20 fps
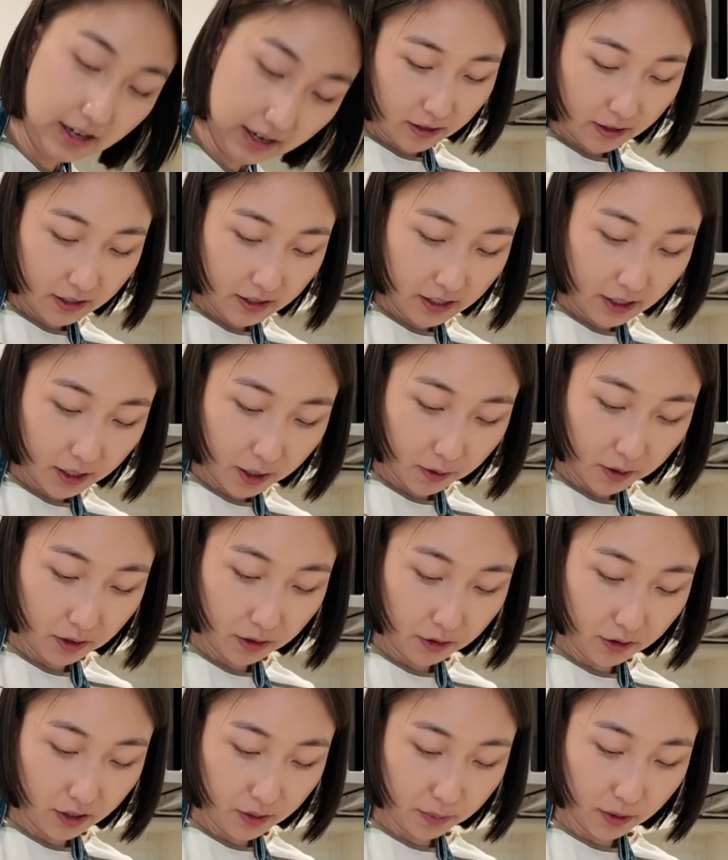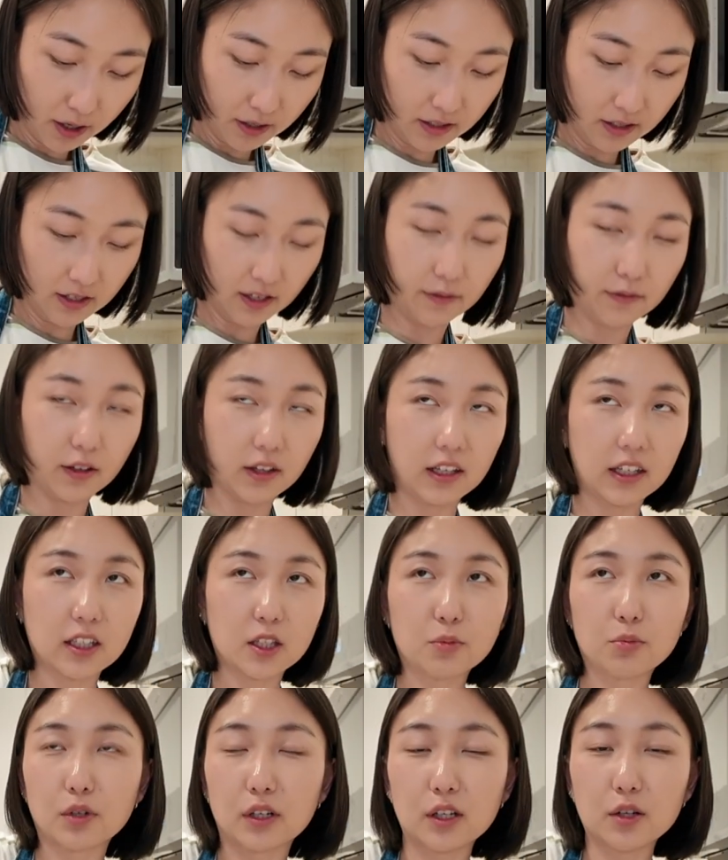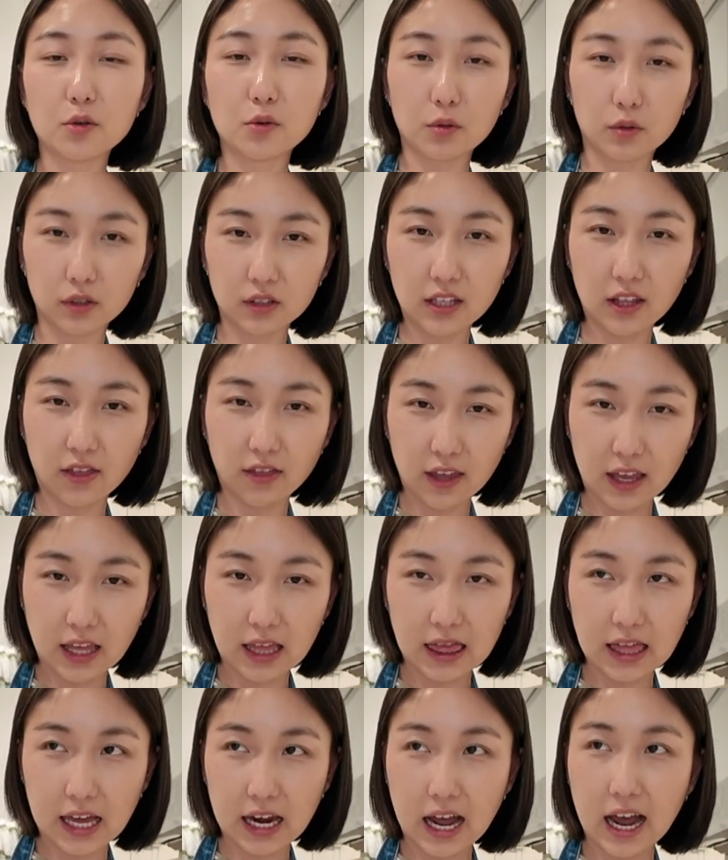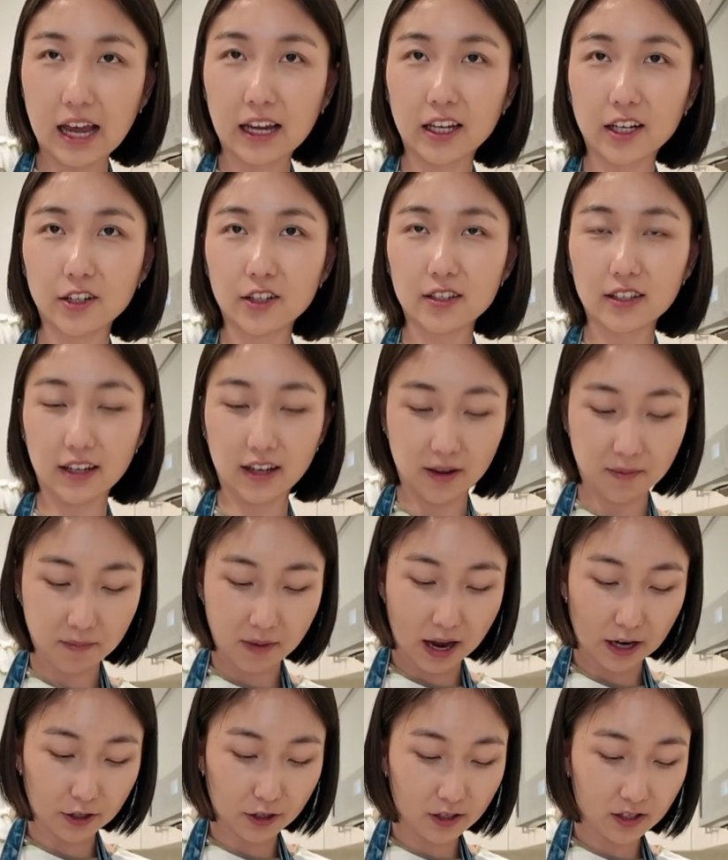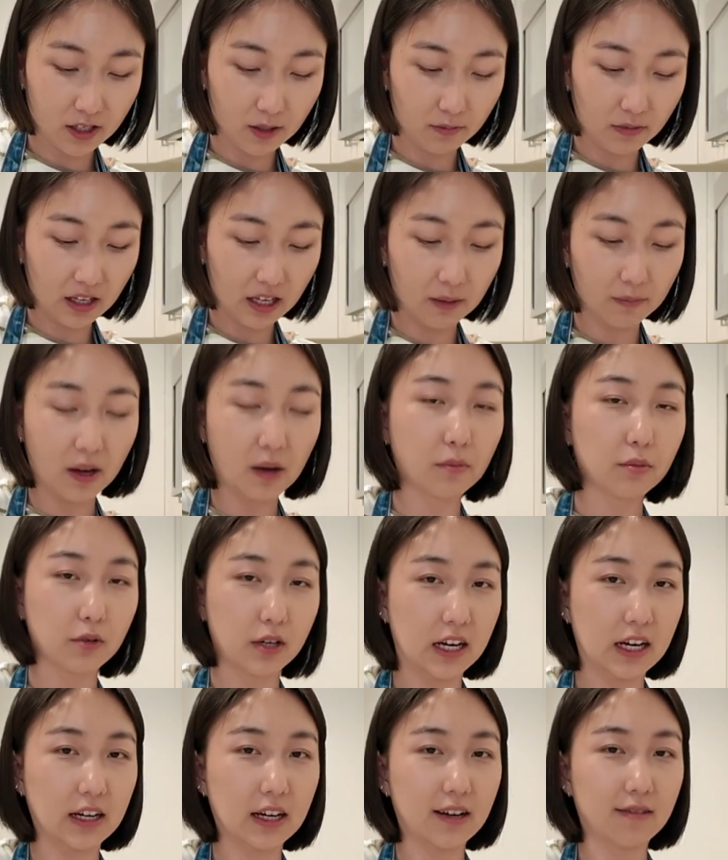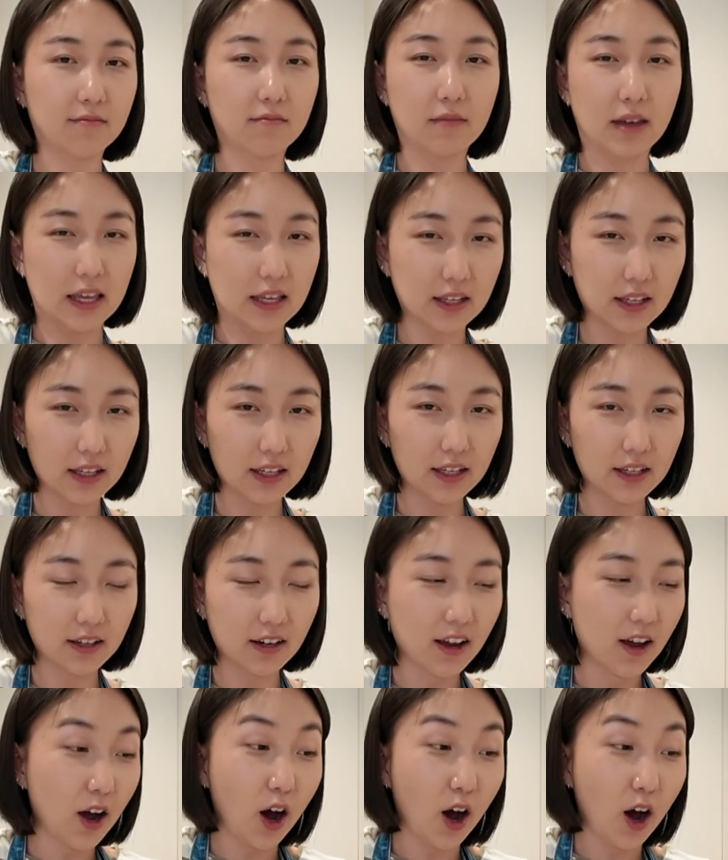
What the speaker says: Honestly, going through this process, I feel like it's pretty cool to think that I can just like imagine something in my brain and make it.